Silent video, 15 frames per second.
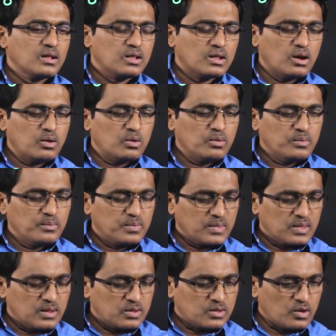Now,
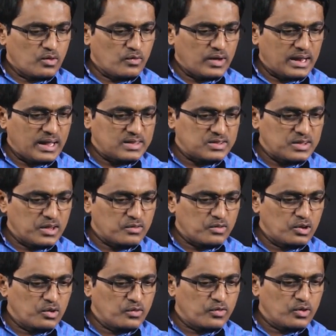so when x
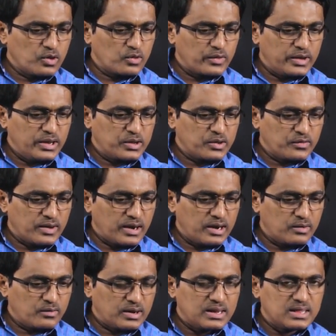equal to 4, we need to
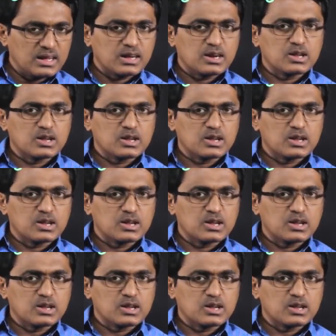find what is the